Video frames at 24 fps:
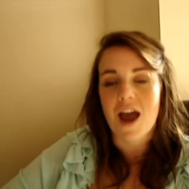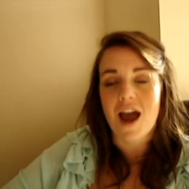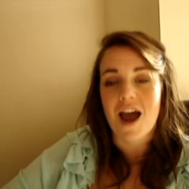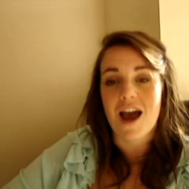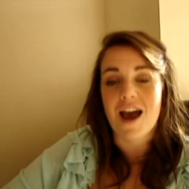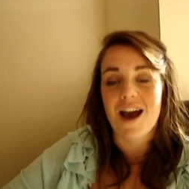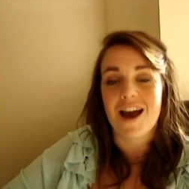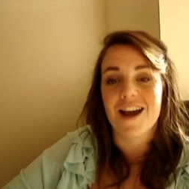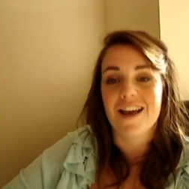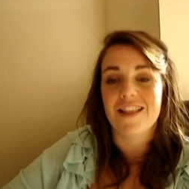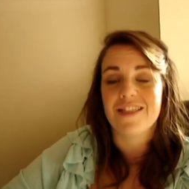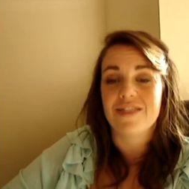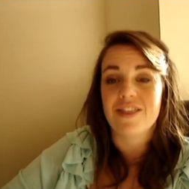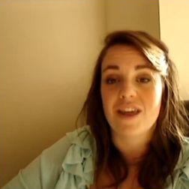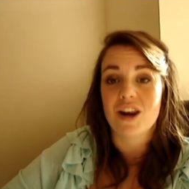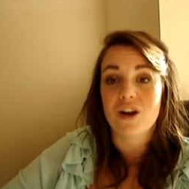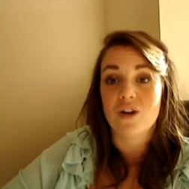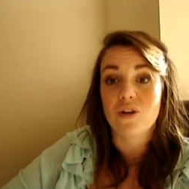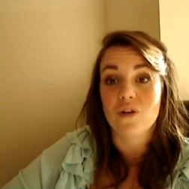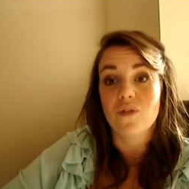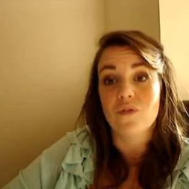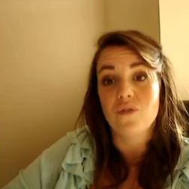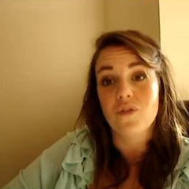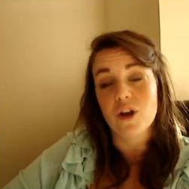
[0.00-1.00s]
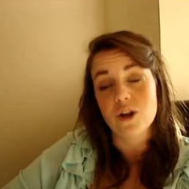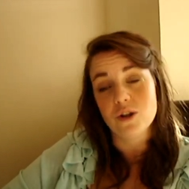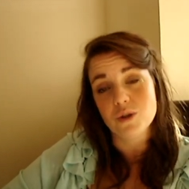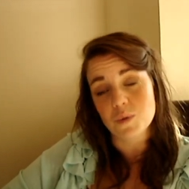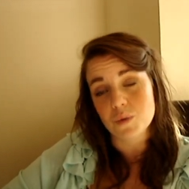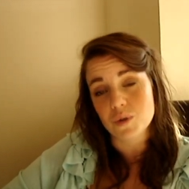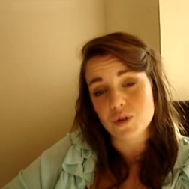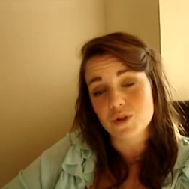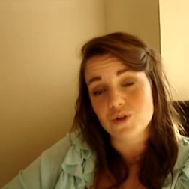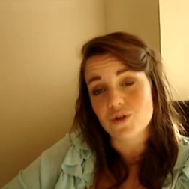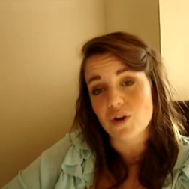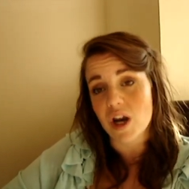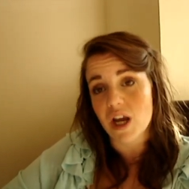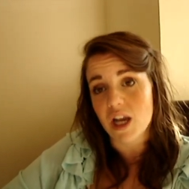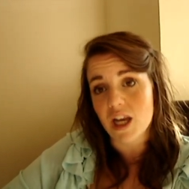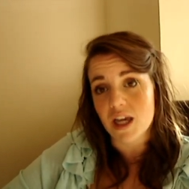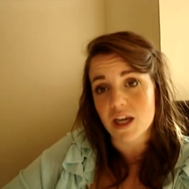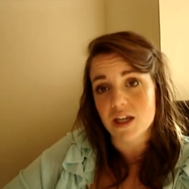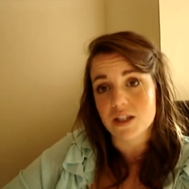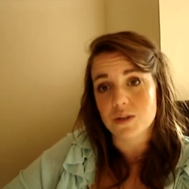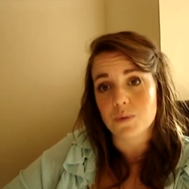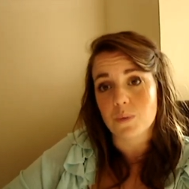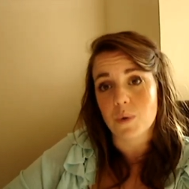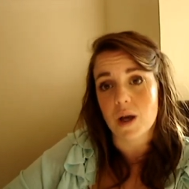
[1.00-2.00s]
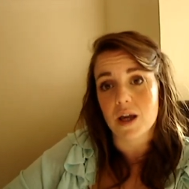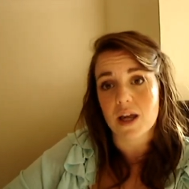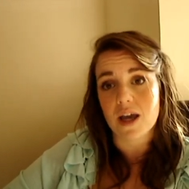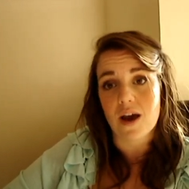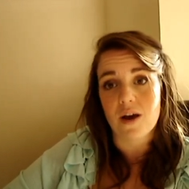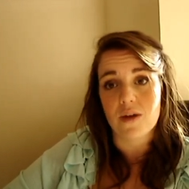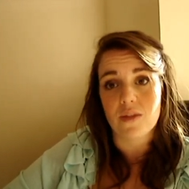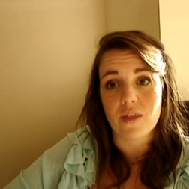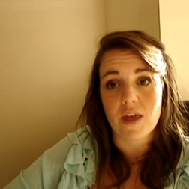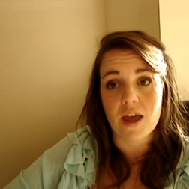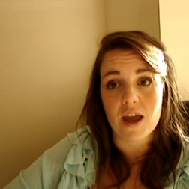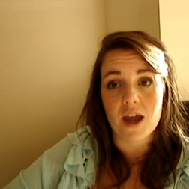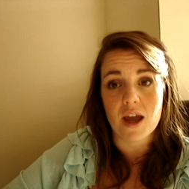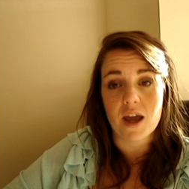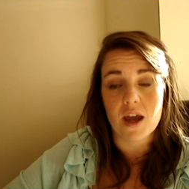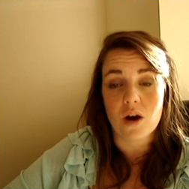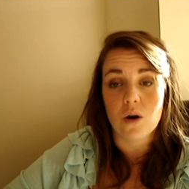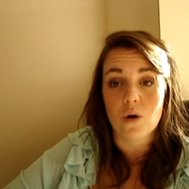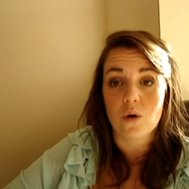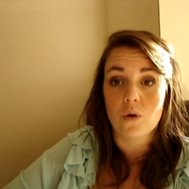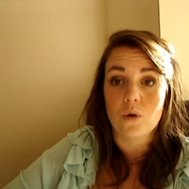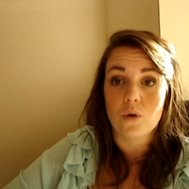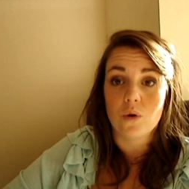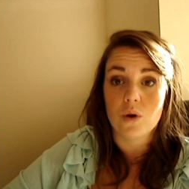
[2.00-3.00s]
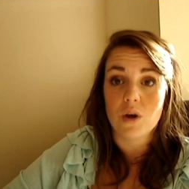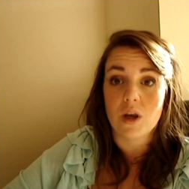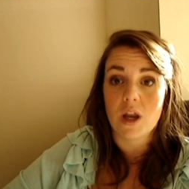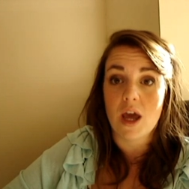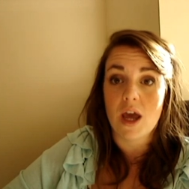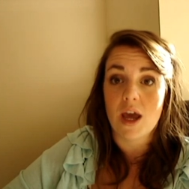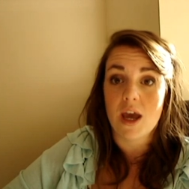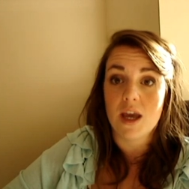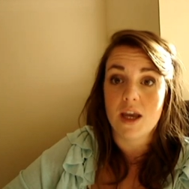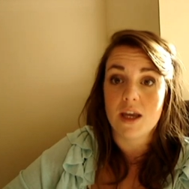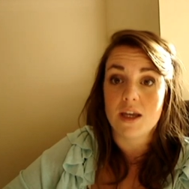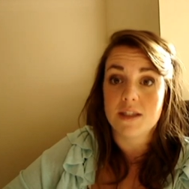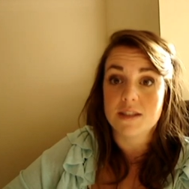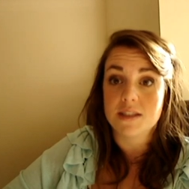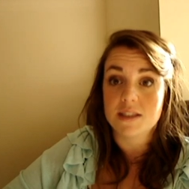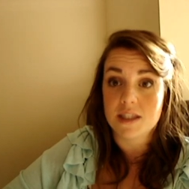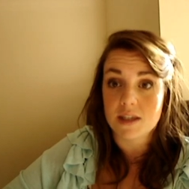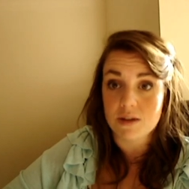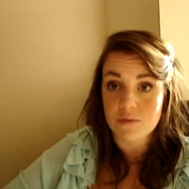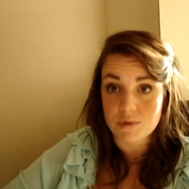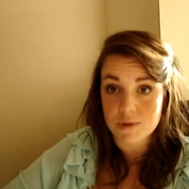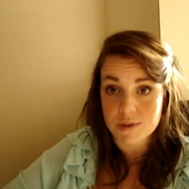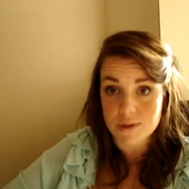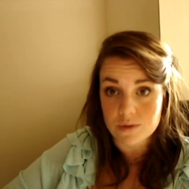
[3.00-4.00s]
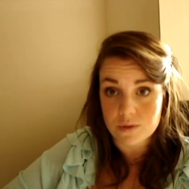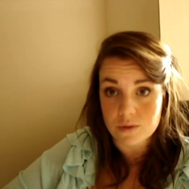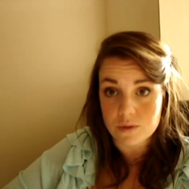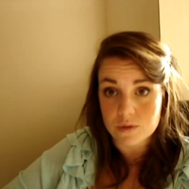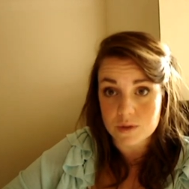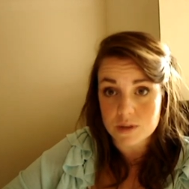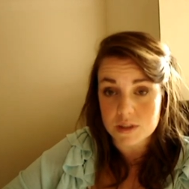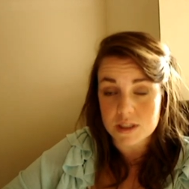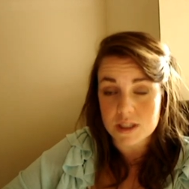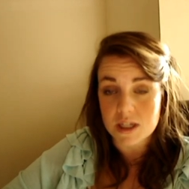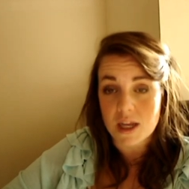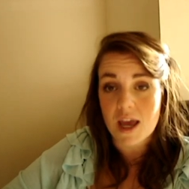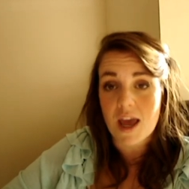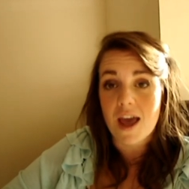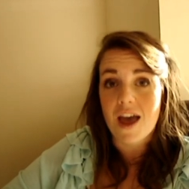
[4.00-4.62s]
and then I got flown to Australia to work out there on a ski resort,